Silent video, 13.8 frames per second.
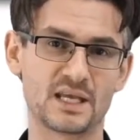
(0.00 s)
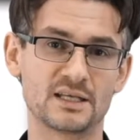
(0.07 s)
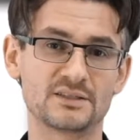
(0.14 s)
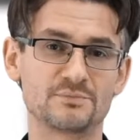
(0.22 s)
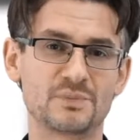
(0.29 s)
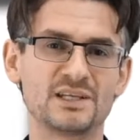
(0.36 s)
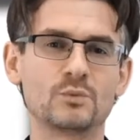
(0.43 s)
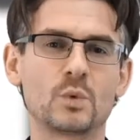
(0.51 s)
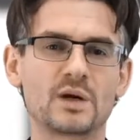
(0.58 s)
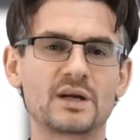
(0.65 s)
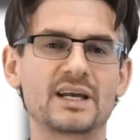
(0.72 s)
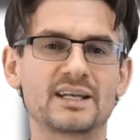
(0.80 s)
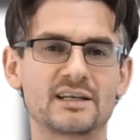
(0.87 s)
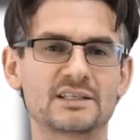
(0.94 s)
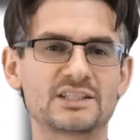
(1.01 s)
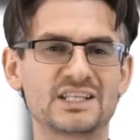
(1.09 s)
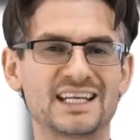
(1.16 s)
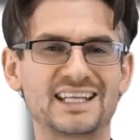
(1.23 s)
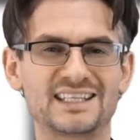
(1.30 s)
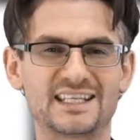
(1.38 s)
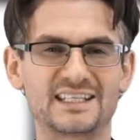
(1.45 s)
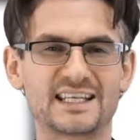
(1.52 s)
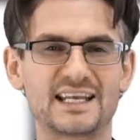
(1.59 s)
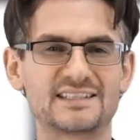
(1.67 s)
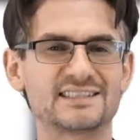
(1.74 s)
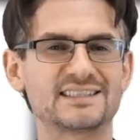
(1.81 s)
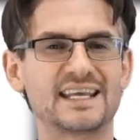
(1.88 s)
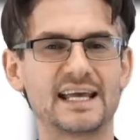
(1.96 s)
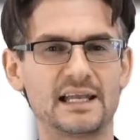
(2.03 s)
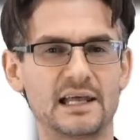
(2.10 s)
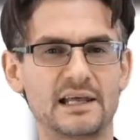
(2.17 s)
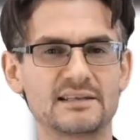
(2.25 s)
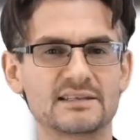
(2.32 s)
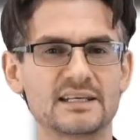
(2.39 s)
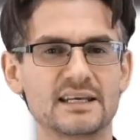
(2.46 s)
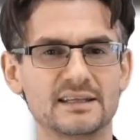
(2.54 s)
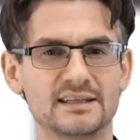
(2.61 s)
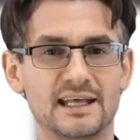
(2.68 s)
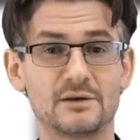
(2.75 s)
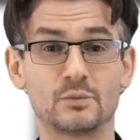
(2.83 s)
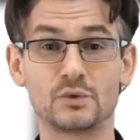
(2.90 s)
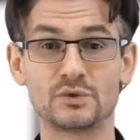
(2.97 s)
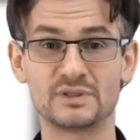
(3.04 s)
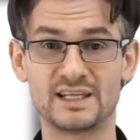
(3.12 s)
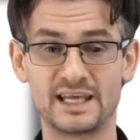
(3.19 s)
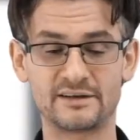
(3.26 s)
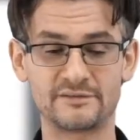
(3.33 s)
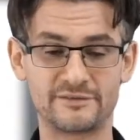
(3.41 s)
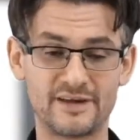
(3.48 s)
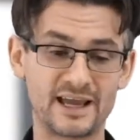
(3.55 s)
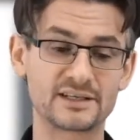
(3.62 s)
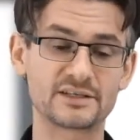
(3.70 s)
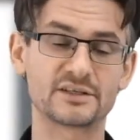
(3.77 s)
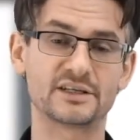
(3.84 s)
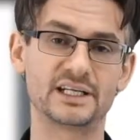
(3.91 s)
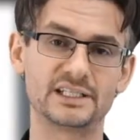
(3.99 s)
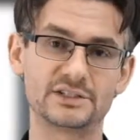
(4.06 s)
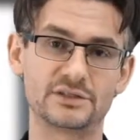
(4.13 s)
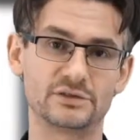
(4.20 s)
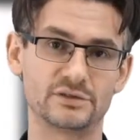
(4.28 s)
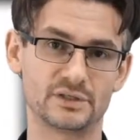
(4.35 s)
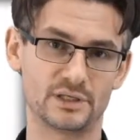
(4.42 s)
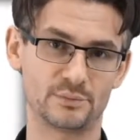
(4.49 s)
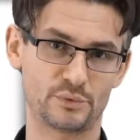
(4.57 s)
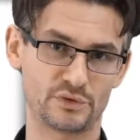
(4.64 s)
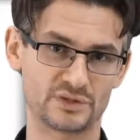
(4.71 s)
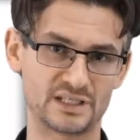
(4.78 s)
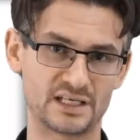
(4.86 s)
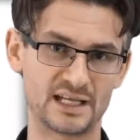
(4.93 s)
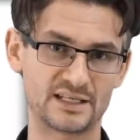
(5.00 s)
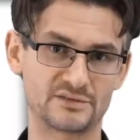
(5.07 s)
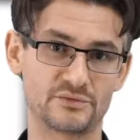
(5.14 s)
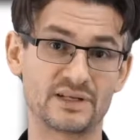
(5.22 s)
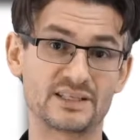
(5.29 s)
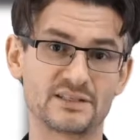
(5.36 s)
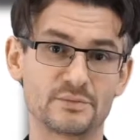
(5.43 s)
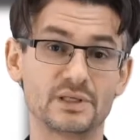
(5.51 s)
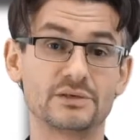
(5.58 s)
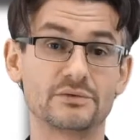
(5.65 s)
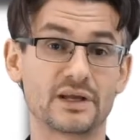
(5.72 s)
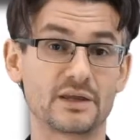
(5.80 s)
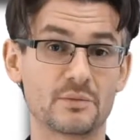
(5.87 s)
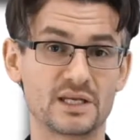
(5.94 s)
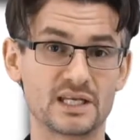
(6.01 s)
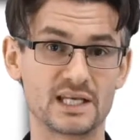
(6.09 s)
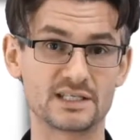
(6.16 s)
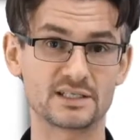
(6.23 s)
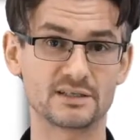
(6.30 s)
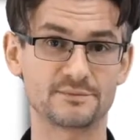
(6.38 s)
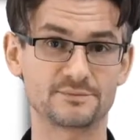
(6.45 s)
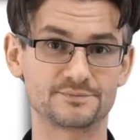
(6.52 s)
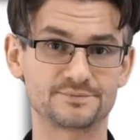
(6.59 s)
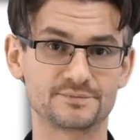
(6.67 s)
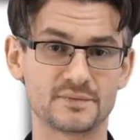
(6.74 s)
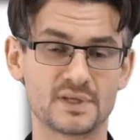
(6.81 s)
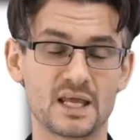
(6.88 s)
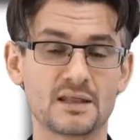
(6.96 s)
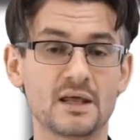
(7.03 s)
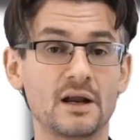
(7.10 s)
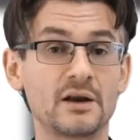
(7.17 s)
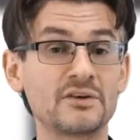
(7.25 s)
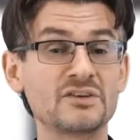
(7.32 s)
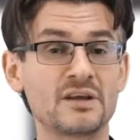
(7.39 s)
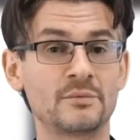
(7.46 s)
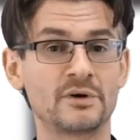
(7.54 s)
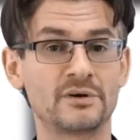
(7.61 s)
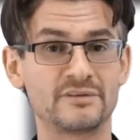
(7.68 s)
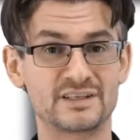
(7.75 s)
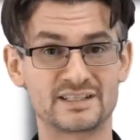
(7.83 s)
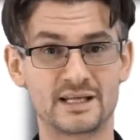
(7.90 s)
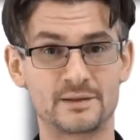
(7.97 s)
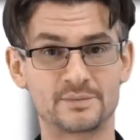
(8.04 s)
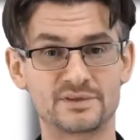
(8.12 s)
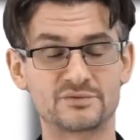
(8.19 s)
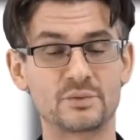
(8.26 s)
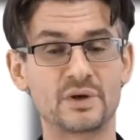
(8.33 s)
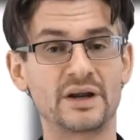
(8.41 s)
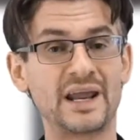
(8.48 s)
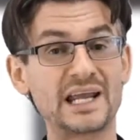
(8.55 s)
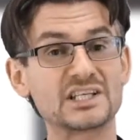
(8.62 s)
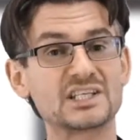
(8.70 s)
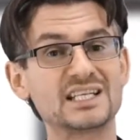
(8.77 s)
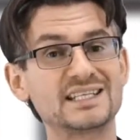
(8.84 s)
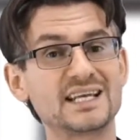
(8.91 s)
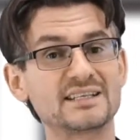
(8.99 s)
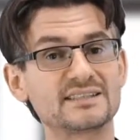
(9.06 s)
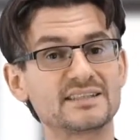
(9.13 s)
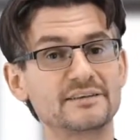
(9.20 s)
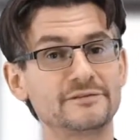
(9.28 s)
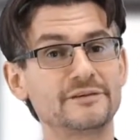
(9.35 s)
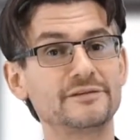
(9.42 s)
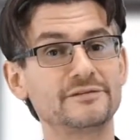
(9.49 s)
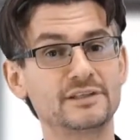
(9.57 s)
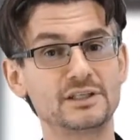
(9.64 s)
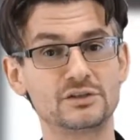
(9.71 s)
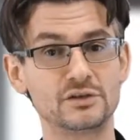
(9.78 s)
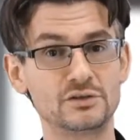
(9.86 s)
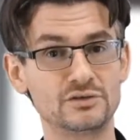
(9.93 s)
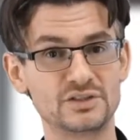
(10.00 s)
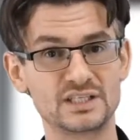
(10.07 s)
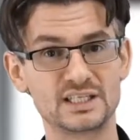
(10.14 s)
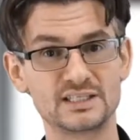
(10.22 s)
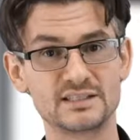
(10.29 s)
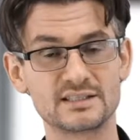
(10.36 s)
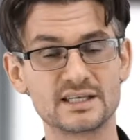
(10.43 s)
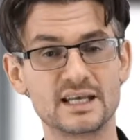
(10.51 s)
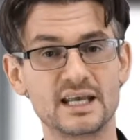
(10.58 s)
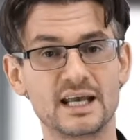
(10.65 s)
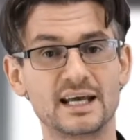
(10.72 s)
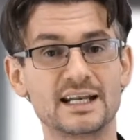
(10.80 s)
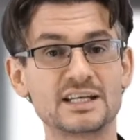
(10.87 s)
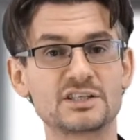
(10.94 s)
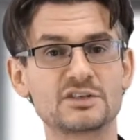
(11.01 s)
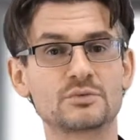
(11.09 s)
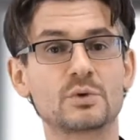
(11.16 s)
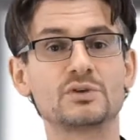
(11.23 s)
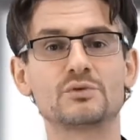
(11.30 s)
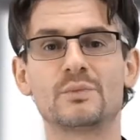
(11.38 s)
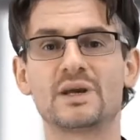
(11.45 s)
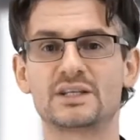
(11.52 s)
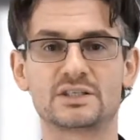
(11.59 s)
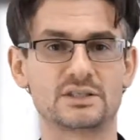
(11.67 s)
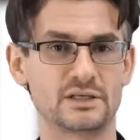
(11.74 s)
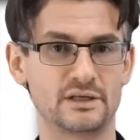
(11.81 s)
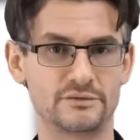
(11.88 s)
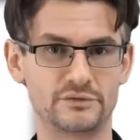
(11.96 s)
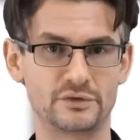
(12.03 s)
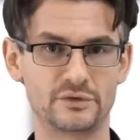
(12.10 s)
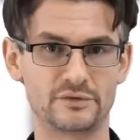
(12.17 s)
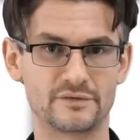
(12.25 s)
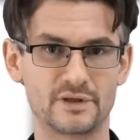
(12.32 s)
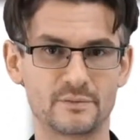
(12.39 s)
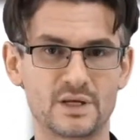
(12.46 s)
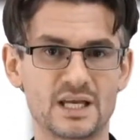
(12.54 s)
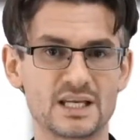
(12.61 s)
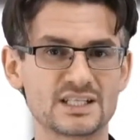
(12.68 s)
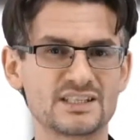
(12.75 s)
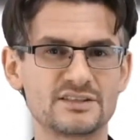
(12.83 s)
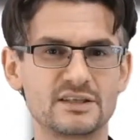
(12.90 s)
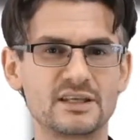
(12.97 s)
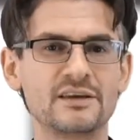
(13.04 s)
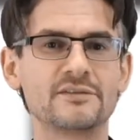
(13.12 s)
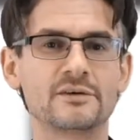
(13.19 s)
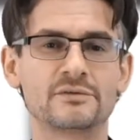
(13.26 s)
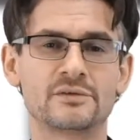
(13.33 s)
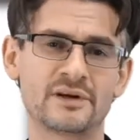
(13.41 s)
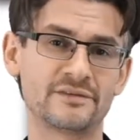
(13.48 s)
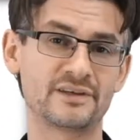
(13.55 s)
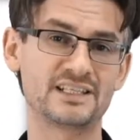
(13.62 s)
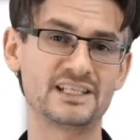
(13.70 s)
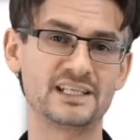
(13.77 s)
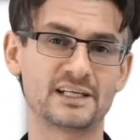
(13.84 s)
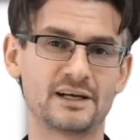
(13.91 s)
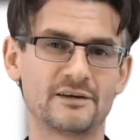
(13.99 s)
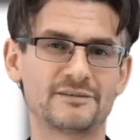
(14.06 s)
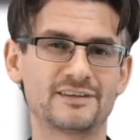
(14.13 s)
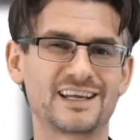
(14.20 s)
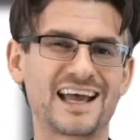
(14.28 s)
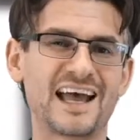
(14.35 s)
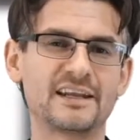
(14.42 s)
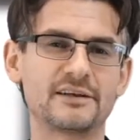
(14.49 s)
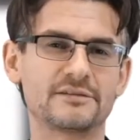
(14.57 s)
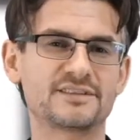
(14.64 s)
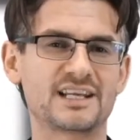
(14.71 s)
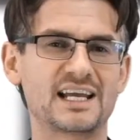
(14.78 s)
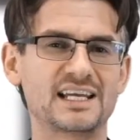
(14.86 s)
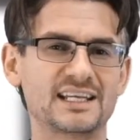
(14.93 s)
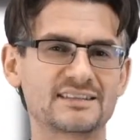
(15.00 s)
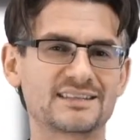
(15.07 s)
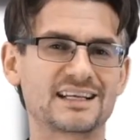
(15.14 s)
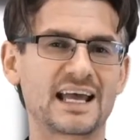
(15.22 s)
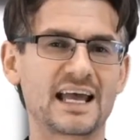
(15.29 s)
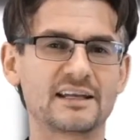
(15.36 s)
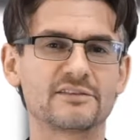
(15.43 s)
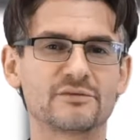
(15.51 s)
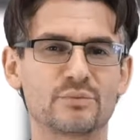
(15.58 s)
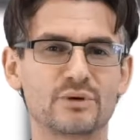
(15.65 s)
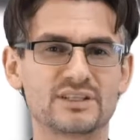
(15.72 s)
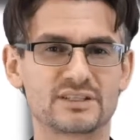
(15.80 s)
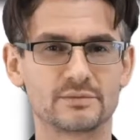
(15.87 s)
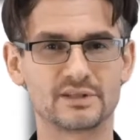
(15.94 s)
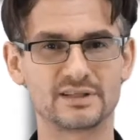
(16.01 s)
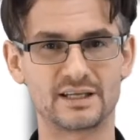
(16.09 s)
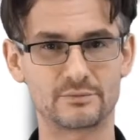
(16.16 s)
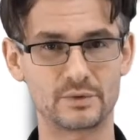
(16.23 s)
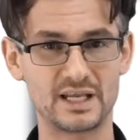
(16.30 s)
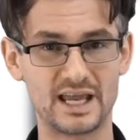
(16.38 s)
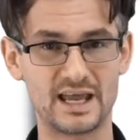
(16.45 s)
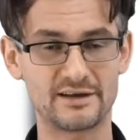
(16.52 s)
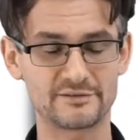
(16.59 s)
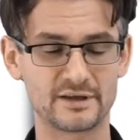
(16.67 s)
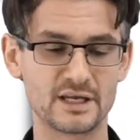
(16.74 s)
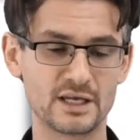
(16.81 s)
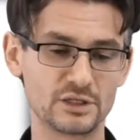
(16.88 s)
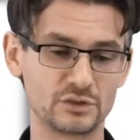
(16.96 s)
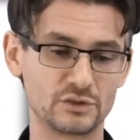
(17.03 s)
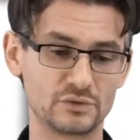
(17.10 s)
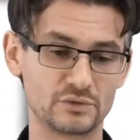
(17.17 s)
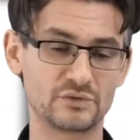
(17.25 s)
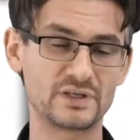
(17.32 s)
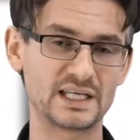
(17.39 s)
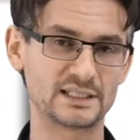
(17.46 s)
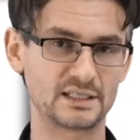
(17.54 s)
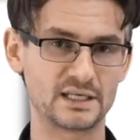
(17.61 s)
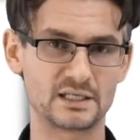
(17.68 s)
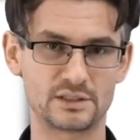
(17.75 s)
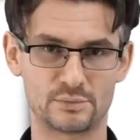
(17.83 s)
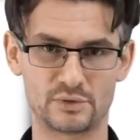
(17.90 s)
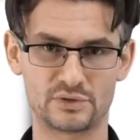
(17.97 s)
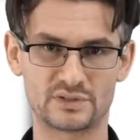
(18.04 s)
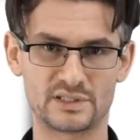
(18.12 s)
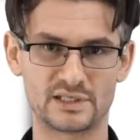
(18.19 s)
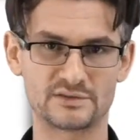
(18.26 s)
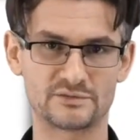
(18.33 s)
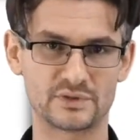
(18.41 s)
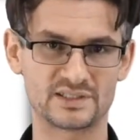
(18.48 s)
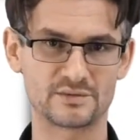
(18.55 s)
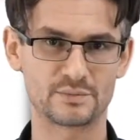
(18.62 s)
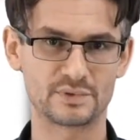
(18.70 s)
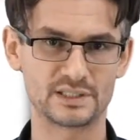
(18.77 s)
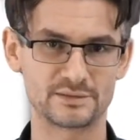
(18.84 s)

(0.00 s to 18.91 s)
But what can a genetic test tell us that would then factor into a personalized recipe recommendation? There are a number of examples. We're actually testing 52 genes, and I just want to mention a few of them just to give a rough idea of the kind of science and kind of principle that we have to create the personalized recipe.